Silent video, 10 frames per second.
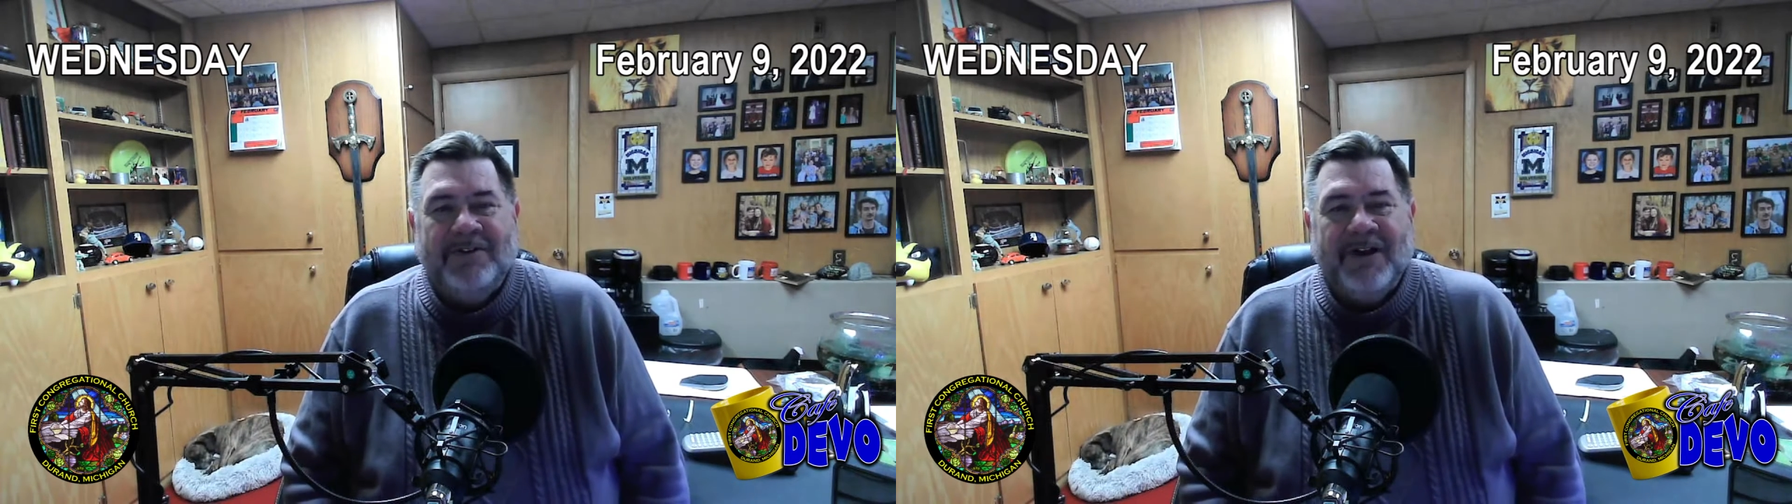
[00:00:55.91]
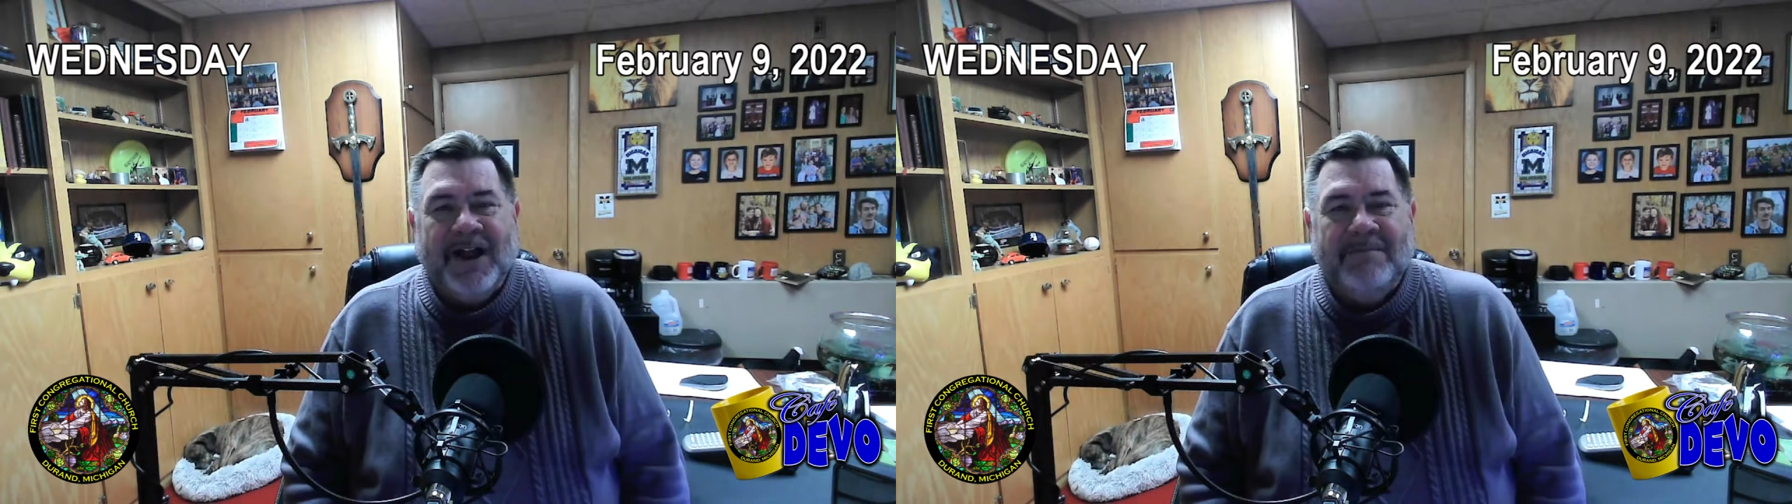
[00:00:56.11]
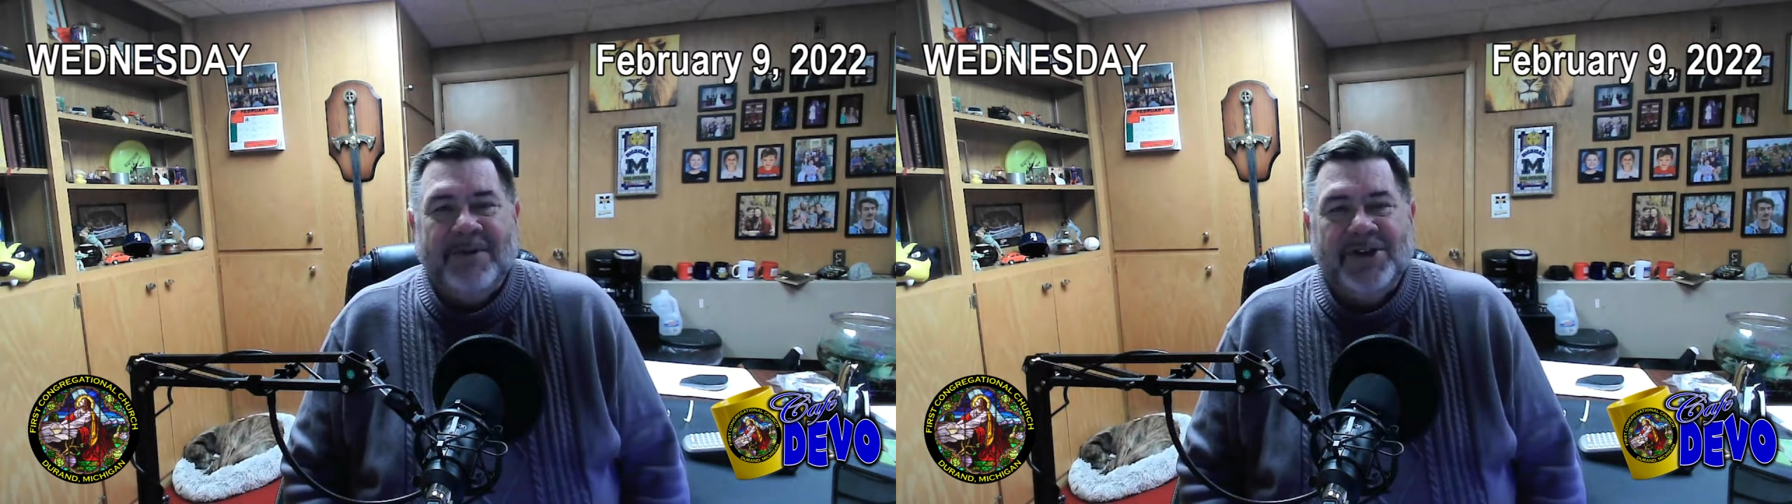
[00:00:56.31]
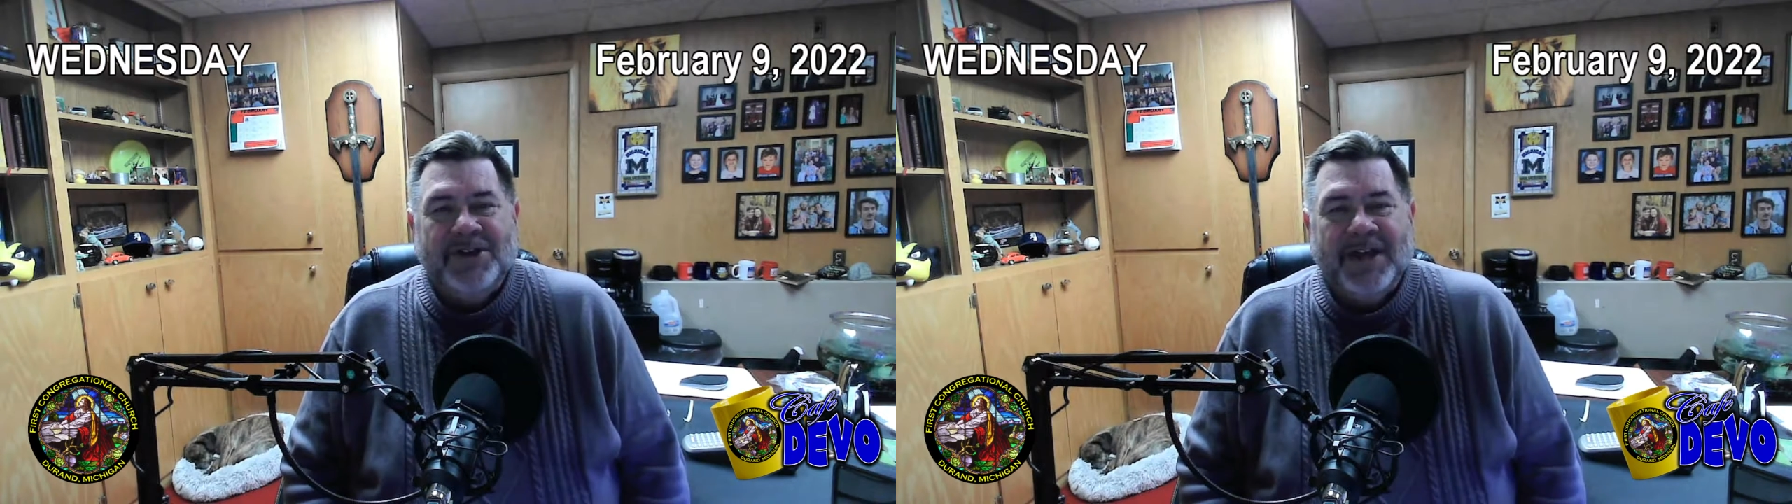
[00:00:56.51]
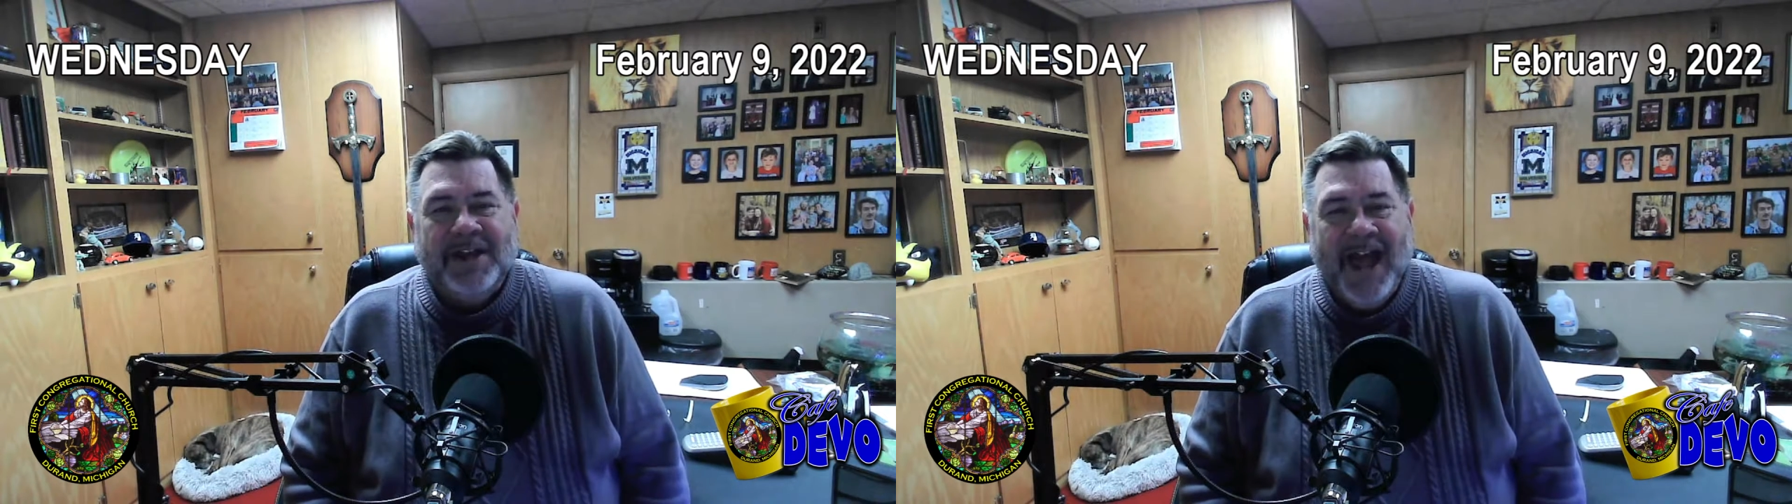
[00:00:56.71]
Durand,
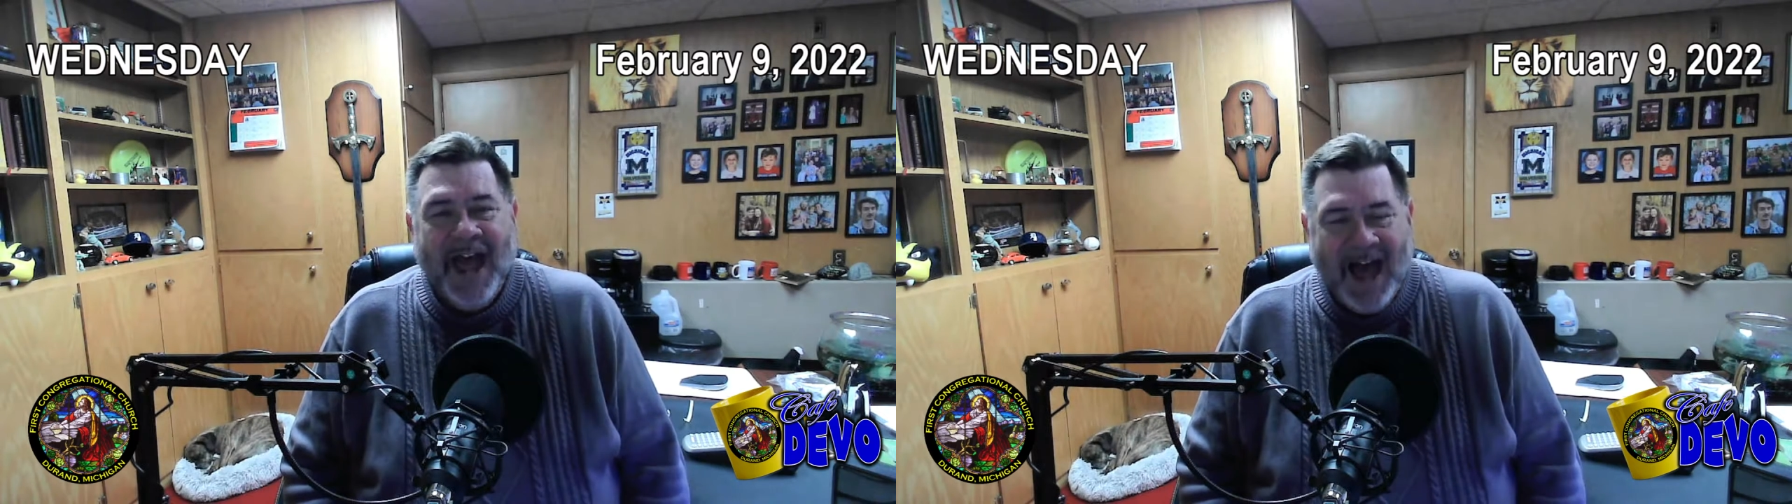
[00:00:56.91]
Michigan.